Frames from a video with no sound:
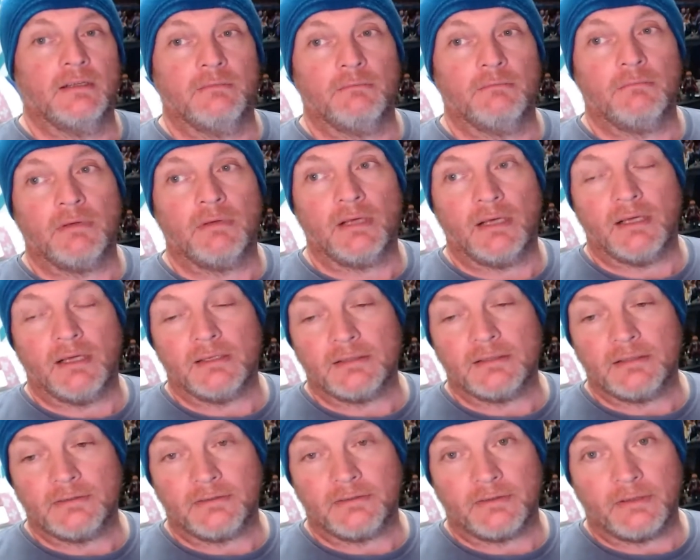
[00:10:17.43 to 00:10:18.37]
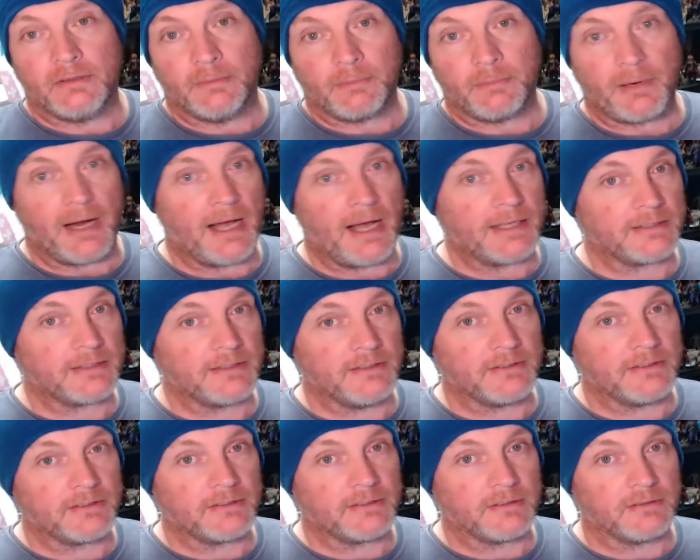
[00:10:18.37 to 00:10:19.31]
but the
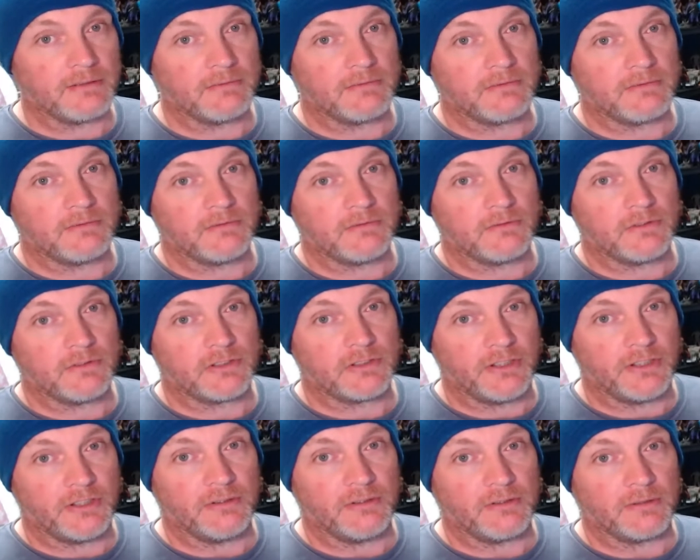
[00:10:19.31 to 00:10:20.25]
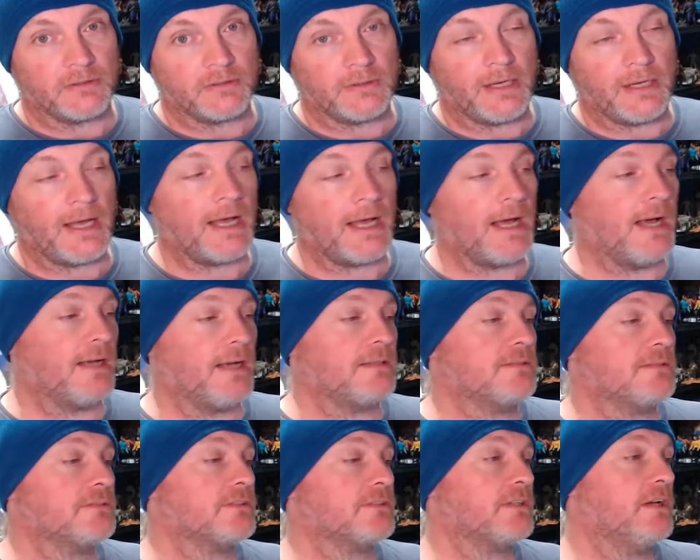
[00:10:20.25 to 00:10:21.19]
prices were still a little high.
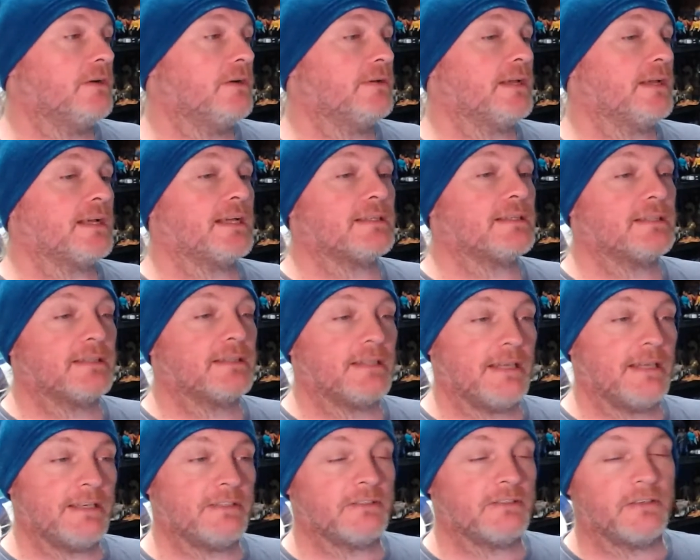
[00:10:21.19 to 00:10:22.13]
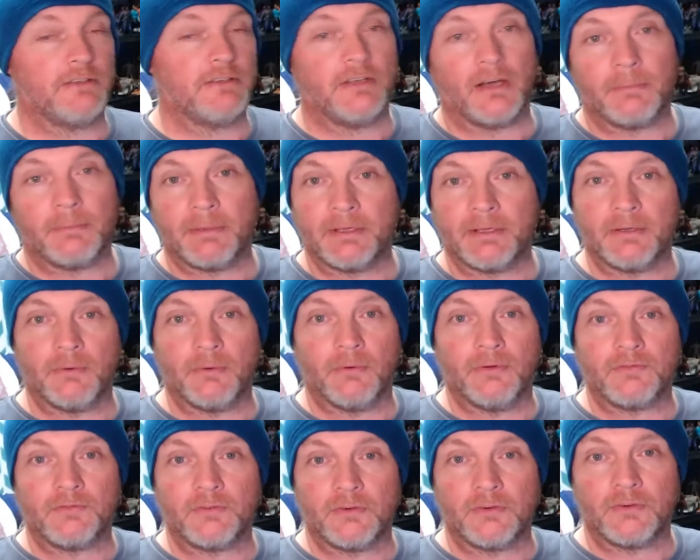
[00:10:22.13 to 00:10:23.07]
So, and I got to think, so, I've been
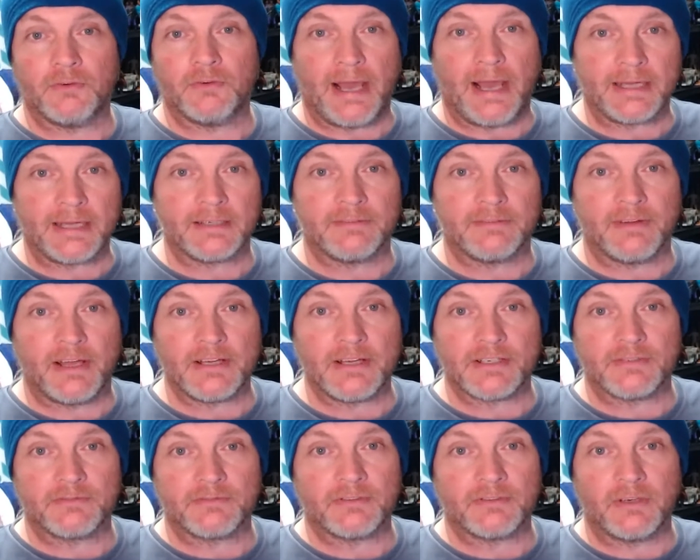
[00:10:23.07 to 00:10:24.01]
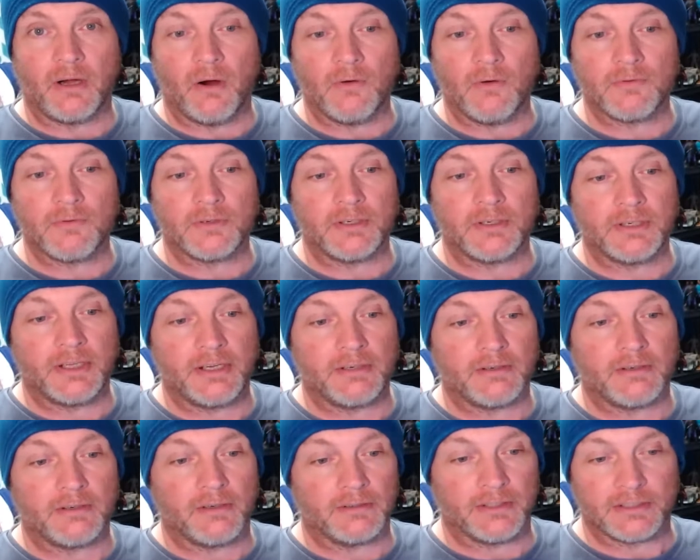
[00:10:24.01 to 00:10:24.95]
going for an aggravation for over a
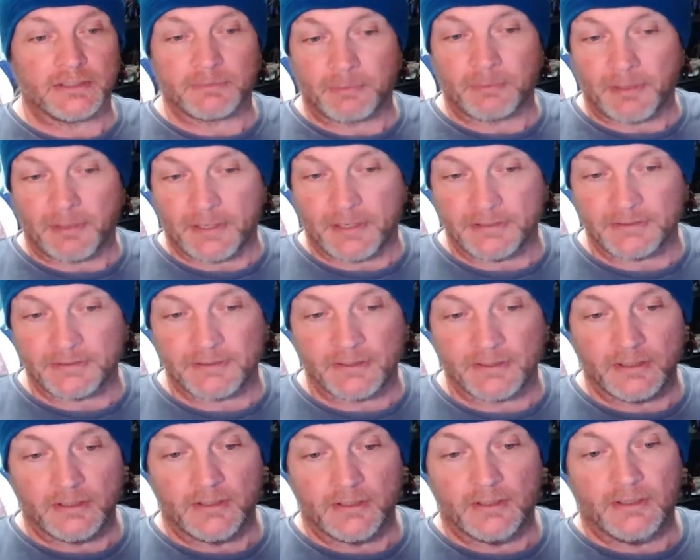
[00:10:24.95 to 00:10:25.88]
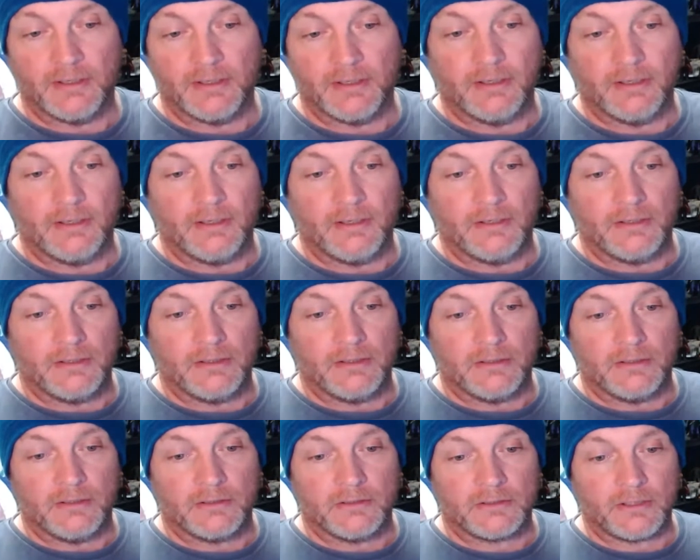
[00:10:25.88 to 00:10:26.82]
year on this piece.
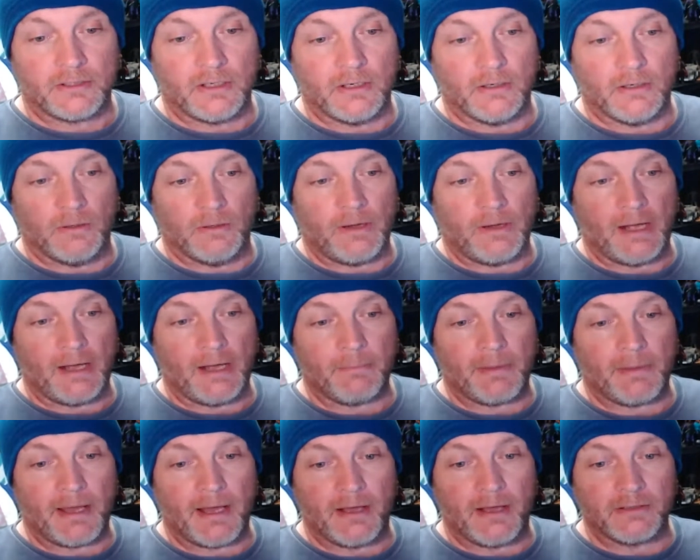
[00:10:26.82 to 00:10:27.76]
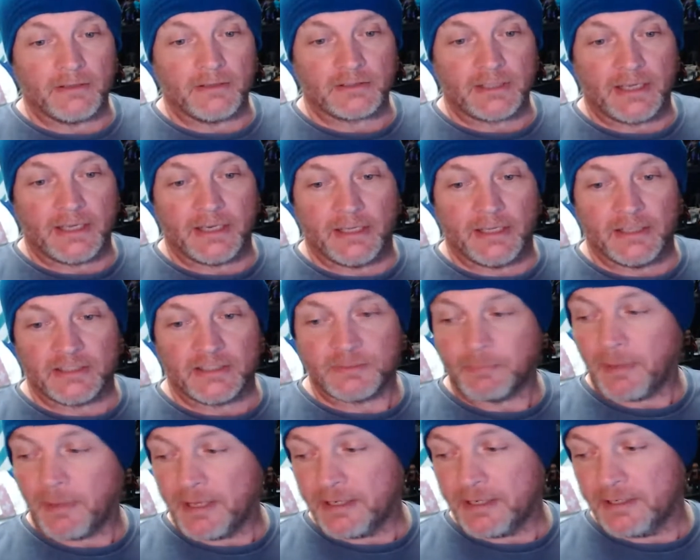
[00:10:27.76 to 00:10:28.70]
So how about instead of
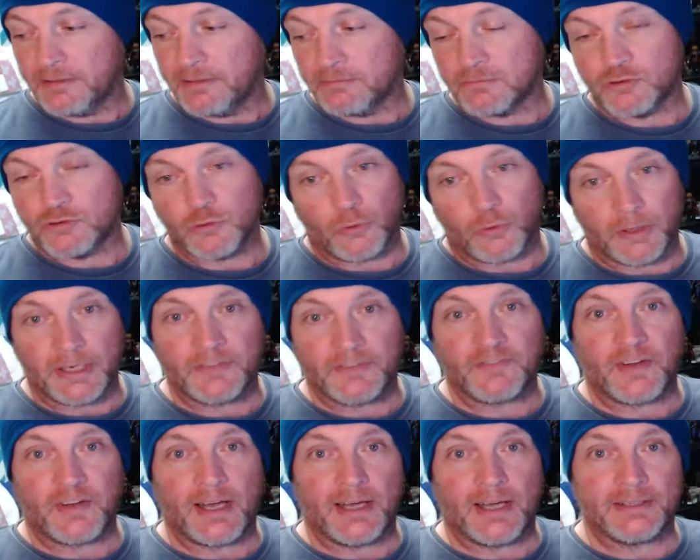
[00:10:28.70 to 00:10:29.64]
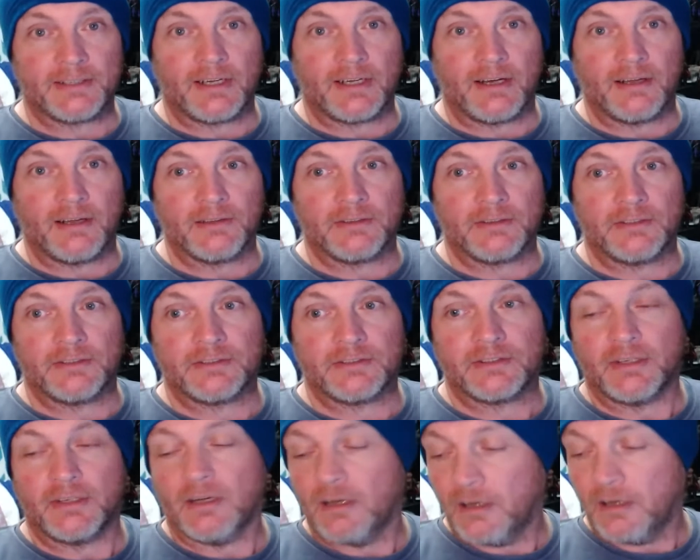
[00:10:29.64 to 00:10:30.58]
spending
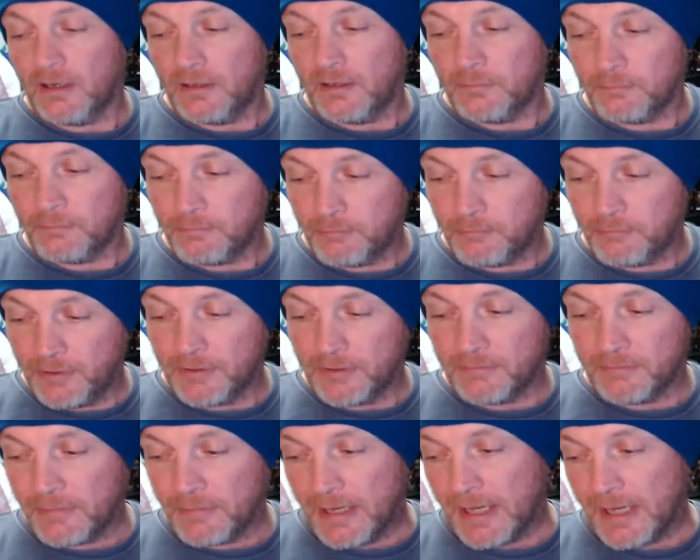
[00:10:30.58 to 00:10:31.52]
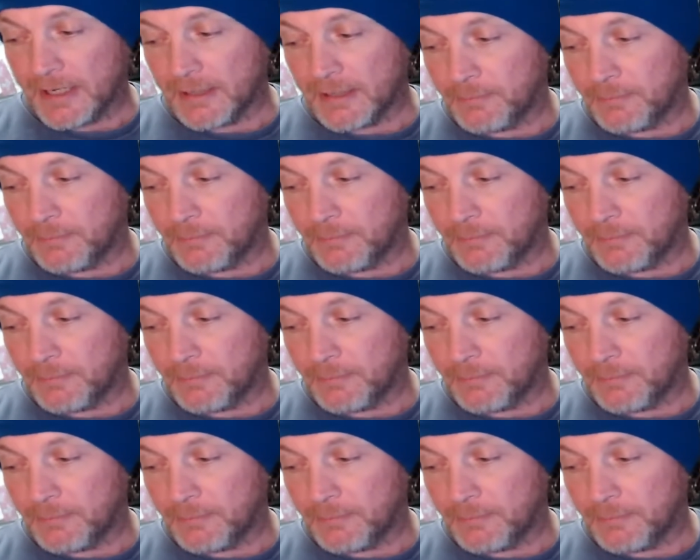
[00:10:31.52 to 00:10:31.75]
$25 on putting back